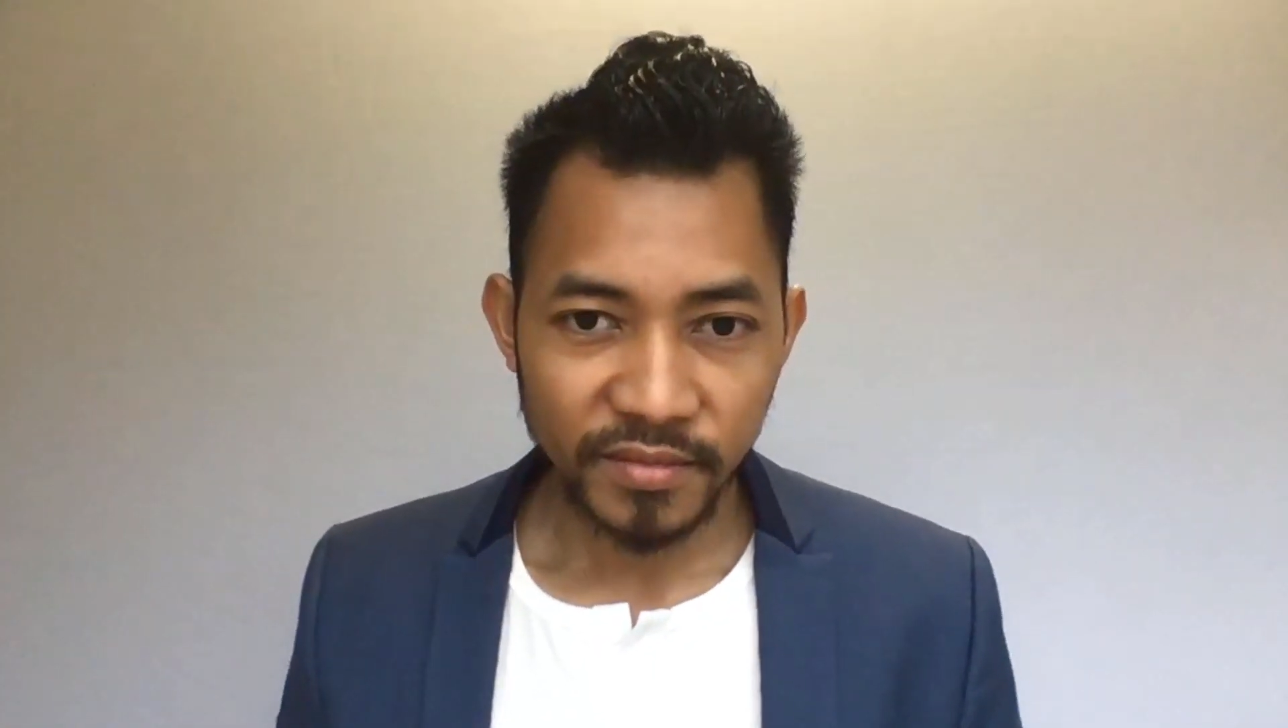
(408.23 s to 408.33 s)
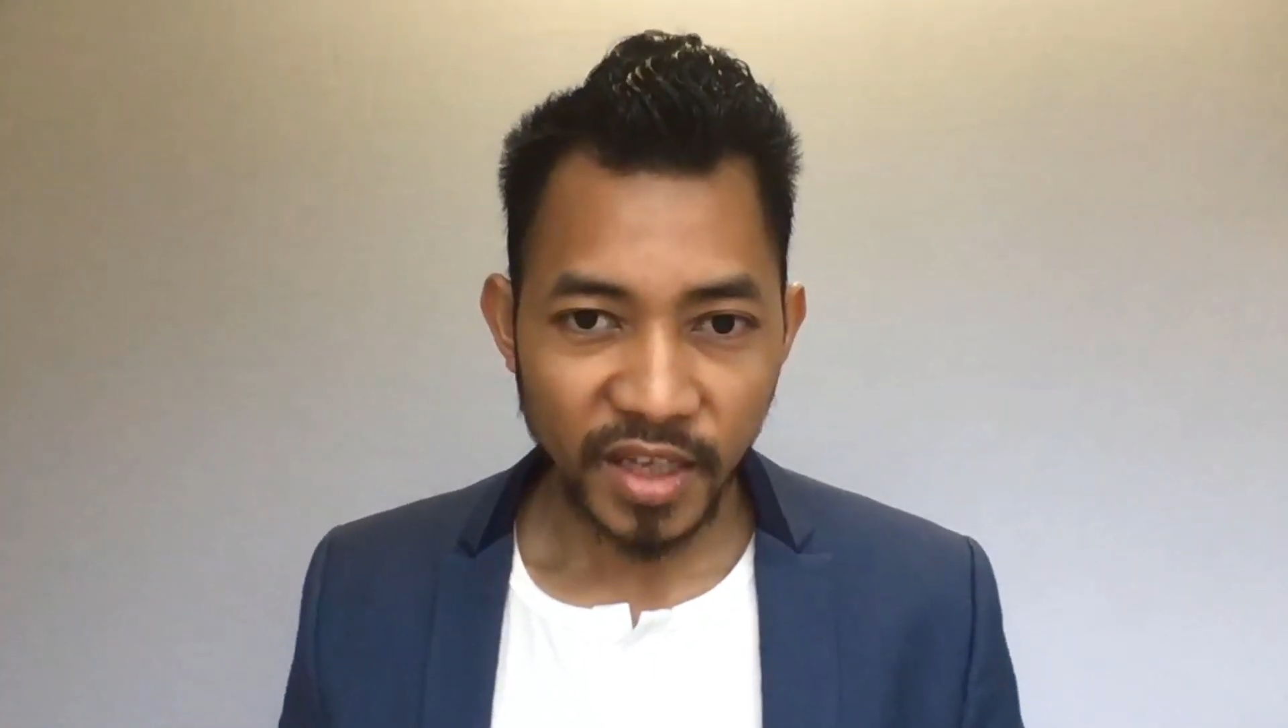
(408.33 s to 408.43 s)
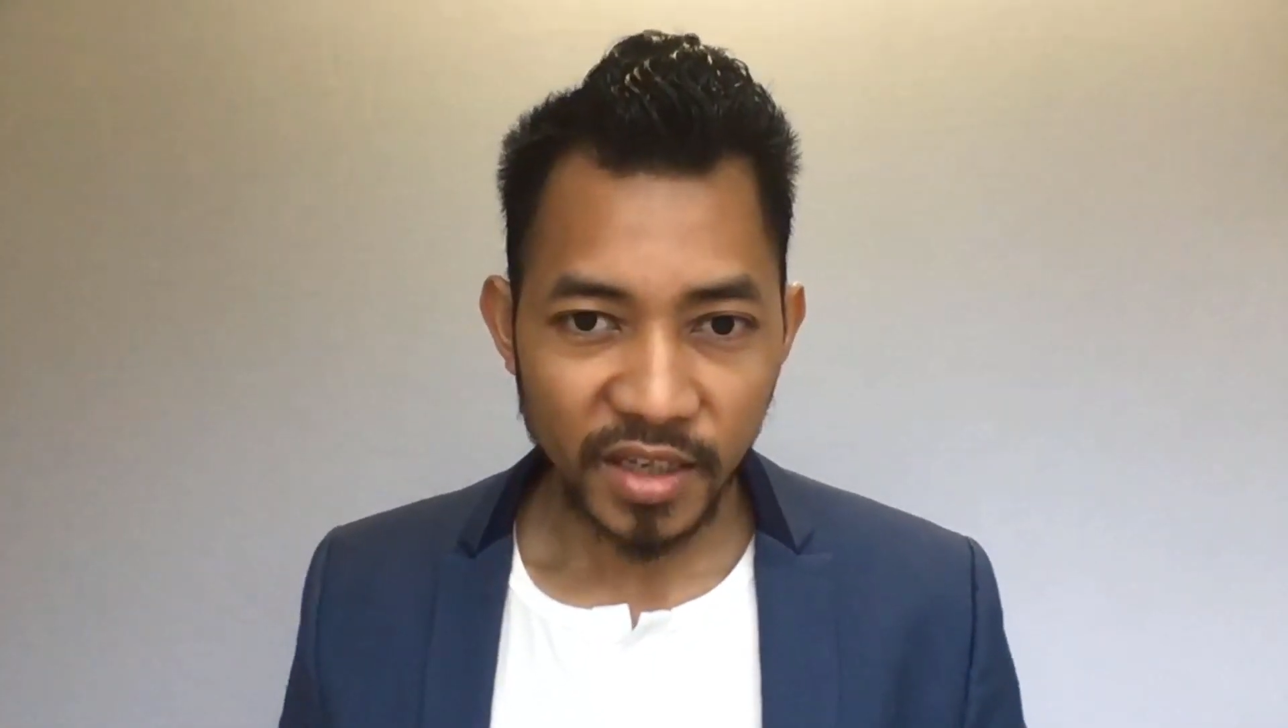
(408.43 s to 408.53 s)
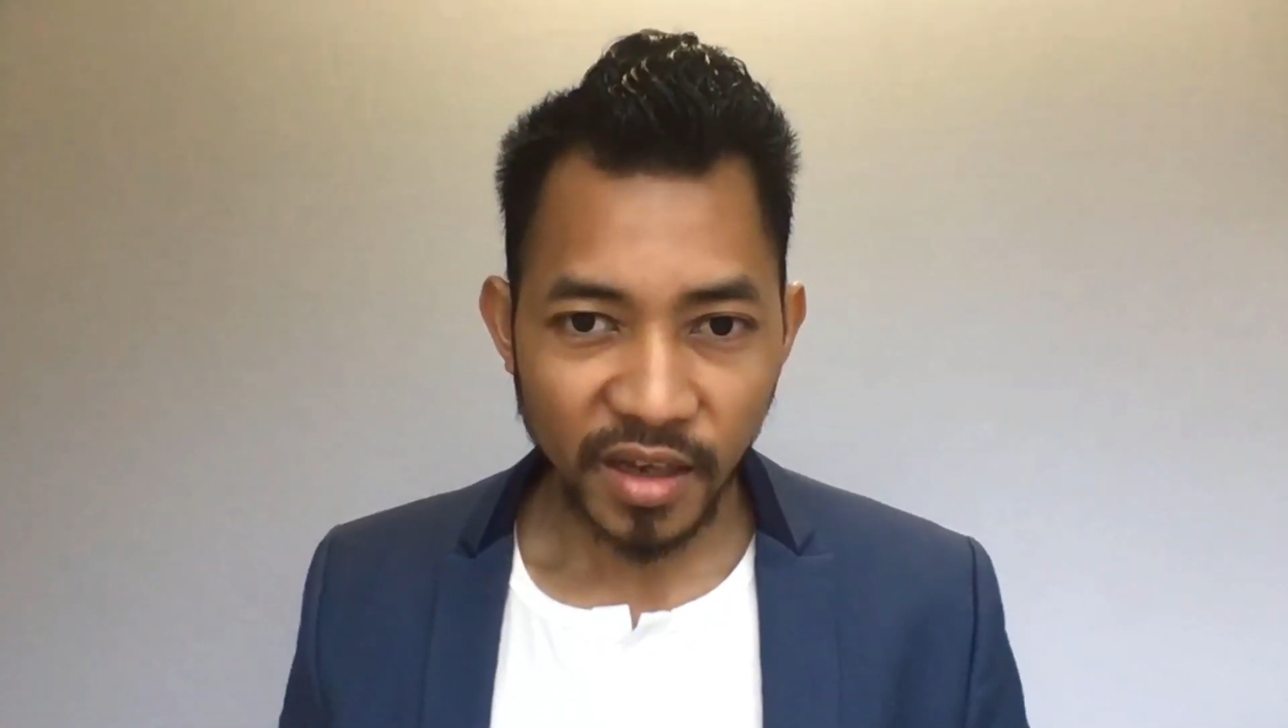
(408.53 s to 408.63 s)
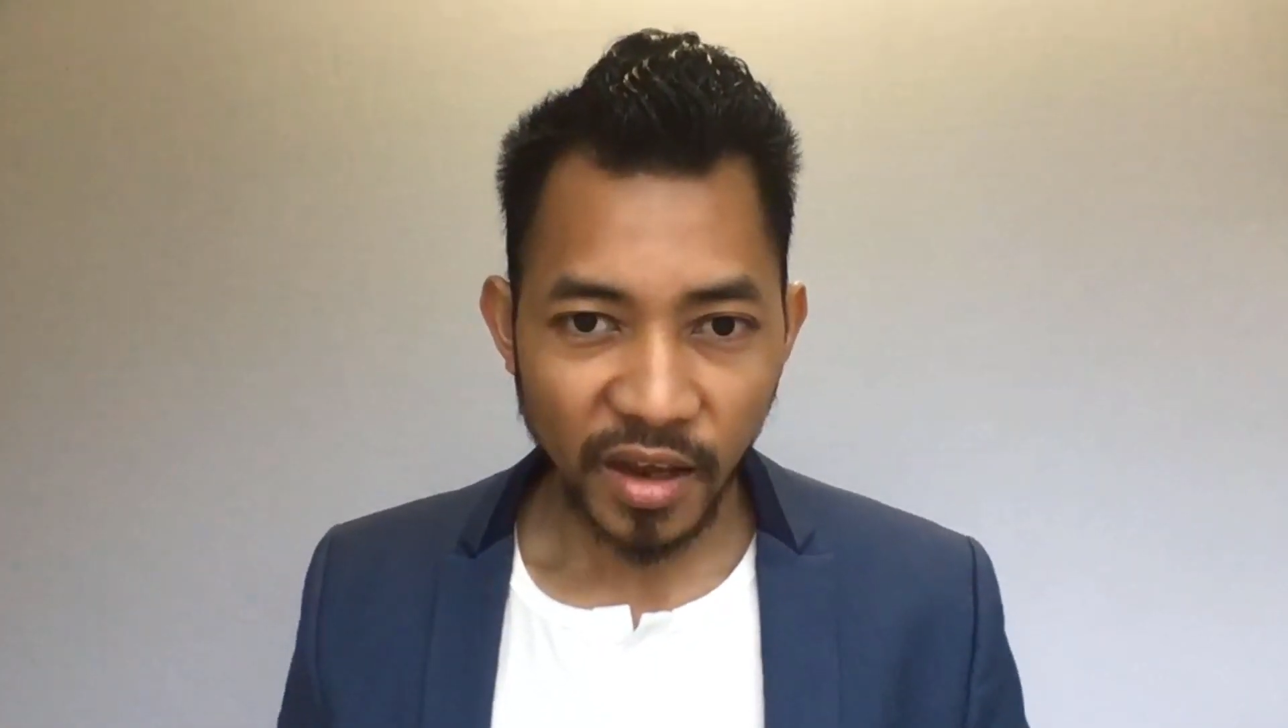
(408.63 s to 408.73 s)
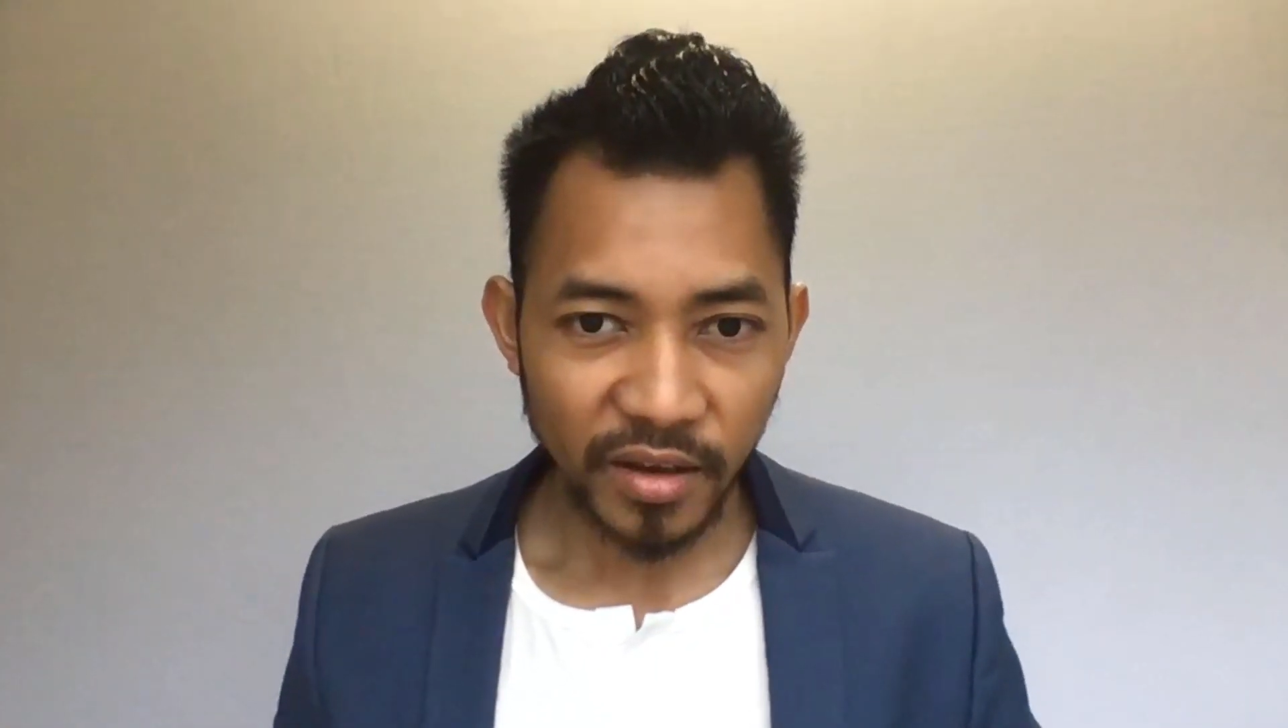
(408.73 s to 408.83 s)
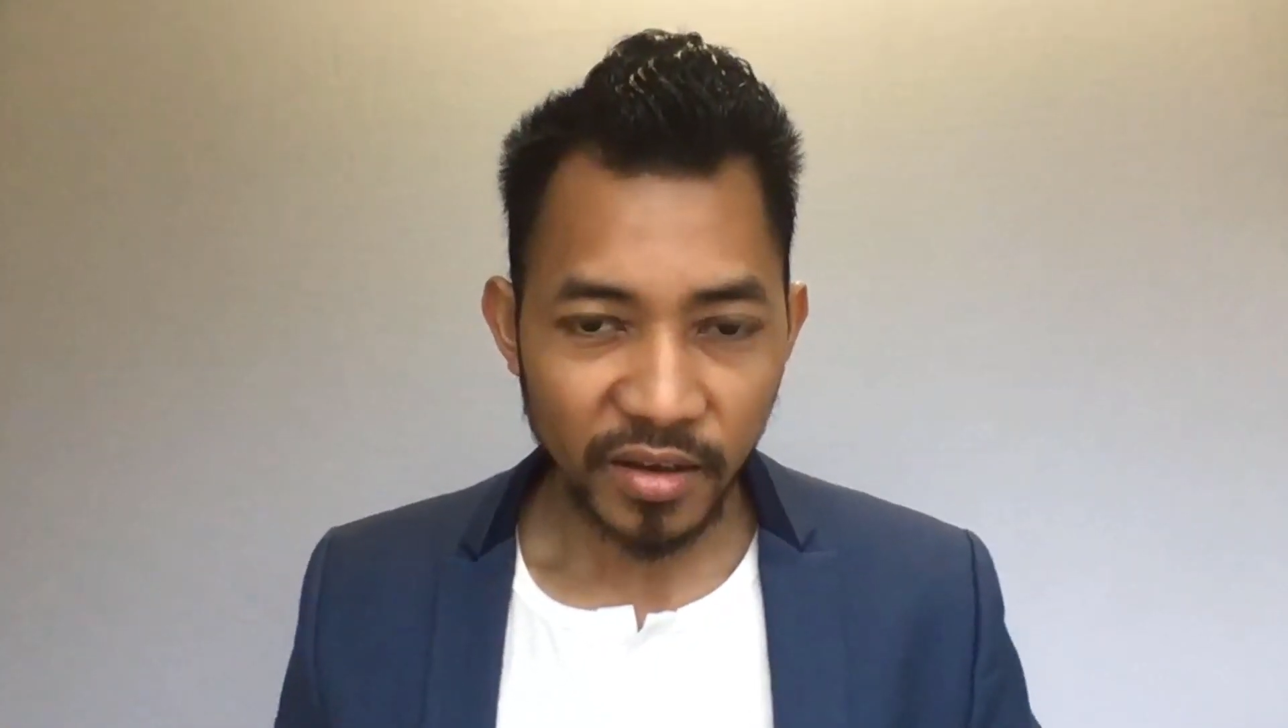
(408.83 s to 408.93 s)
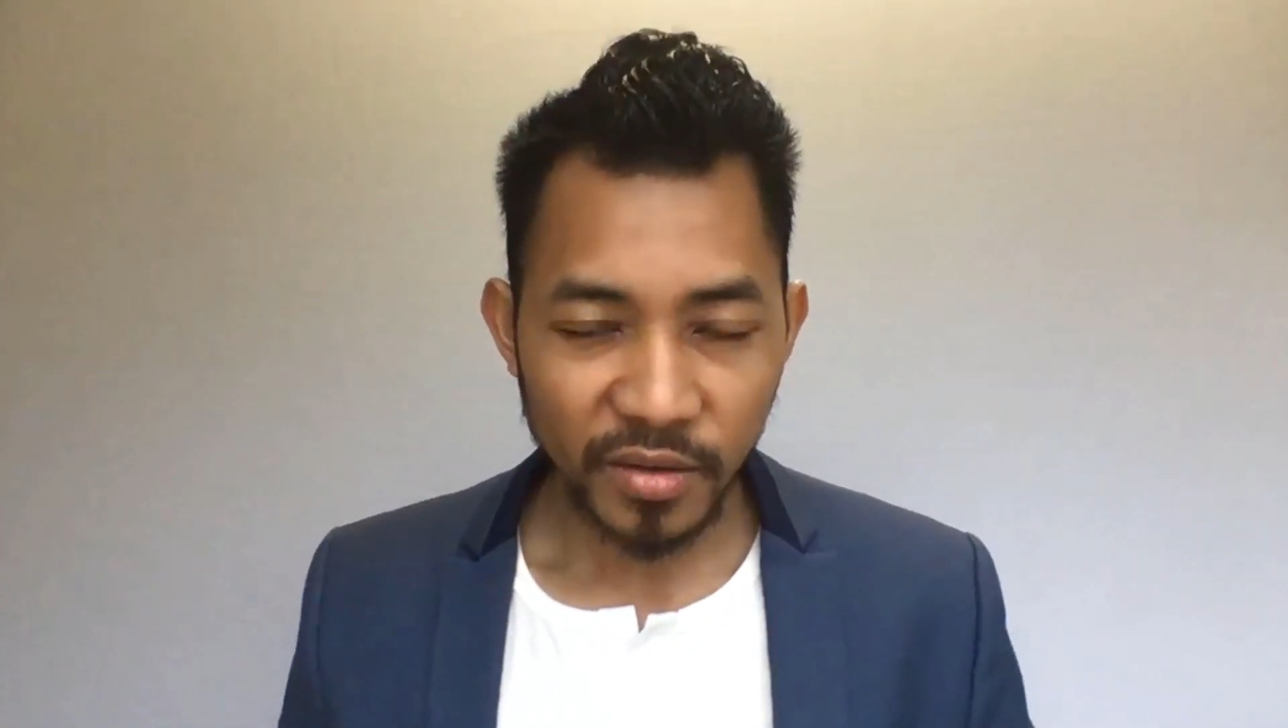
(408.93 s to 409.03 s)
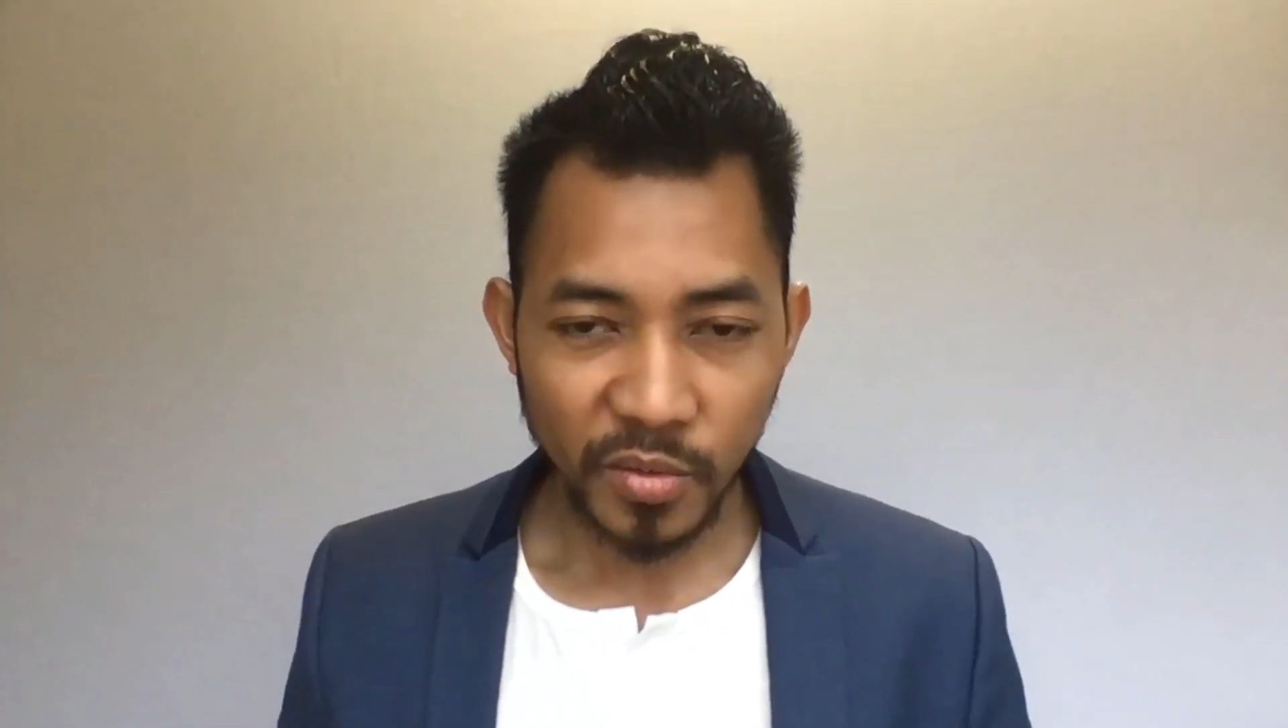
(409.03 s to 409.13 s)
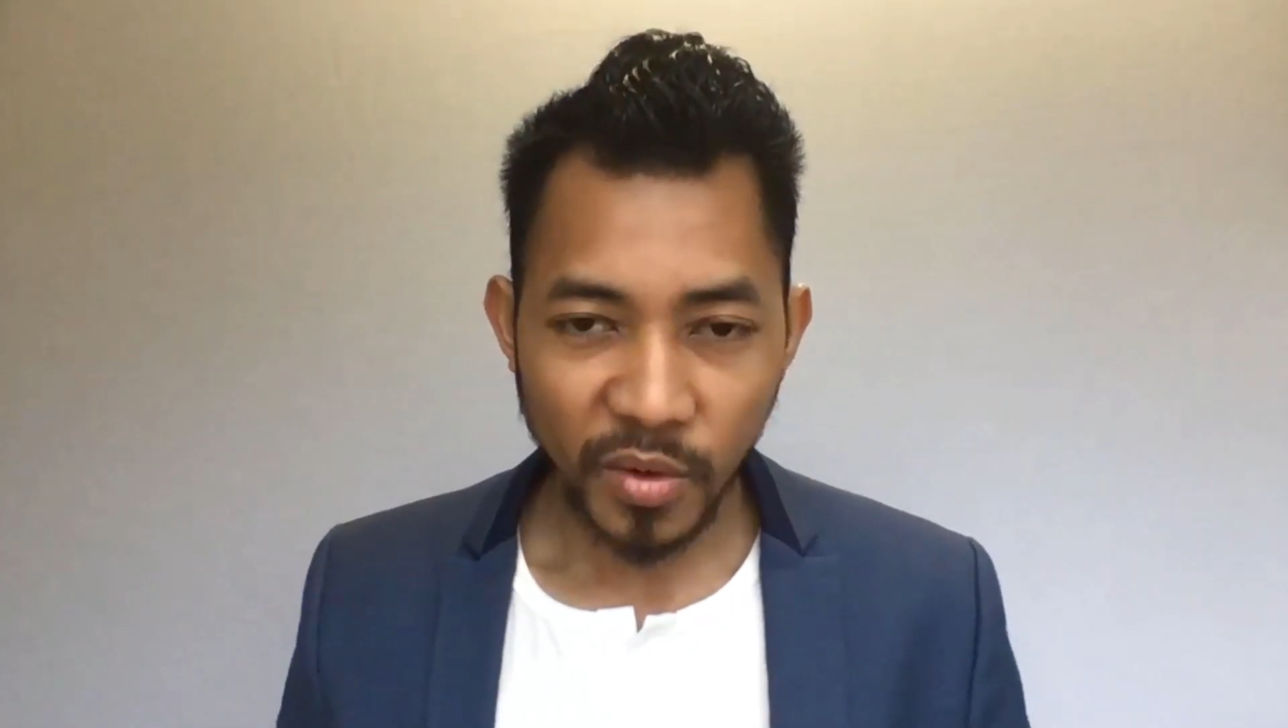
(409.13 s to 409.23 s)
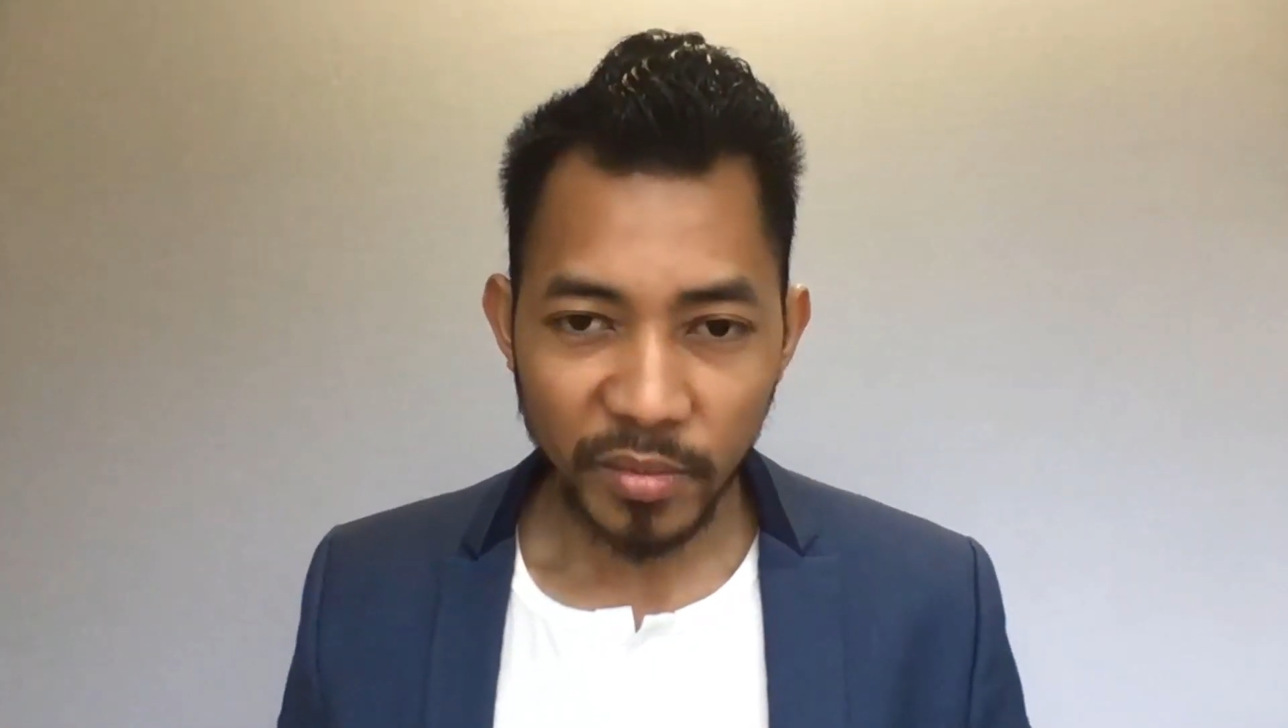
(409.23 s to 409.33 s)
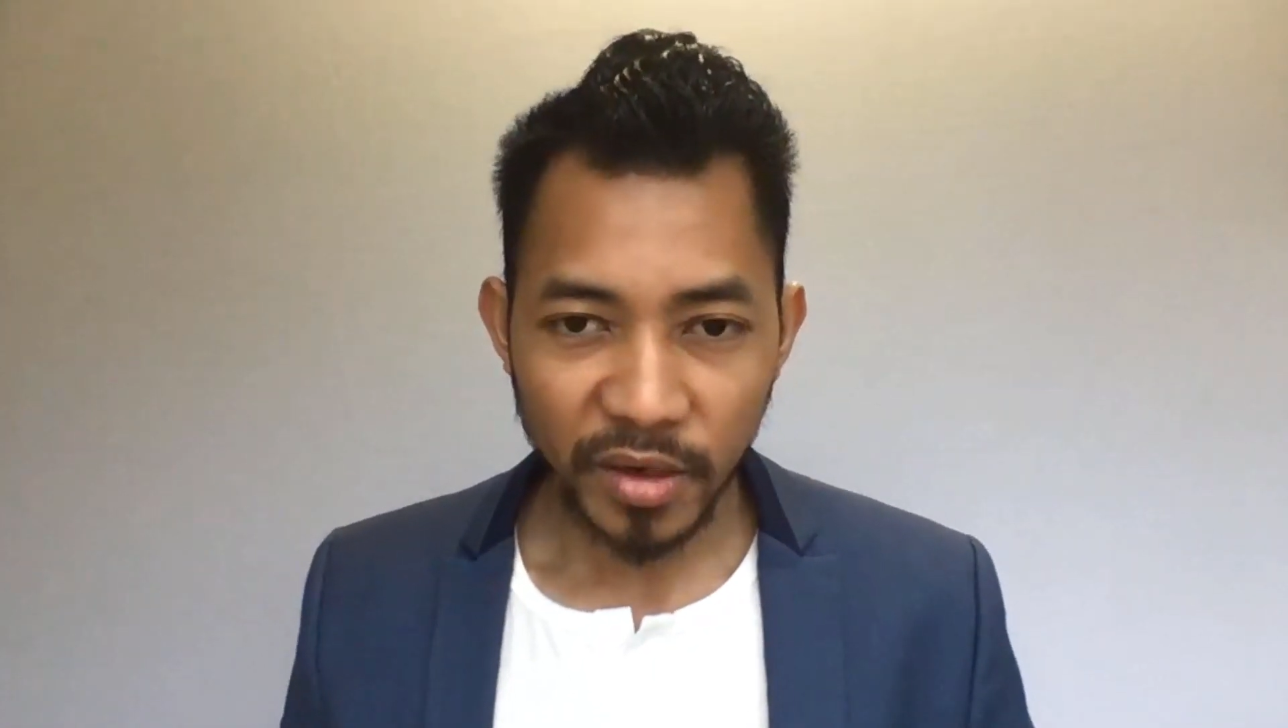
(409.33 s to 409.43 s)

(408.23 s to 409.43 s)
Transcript: things you want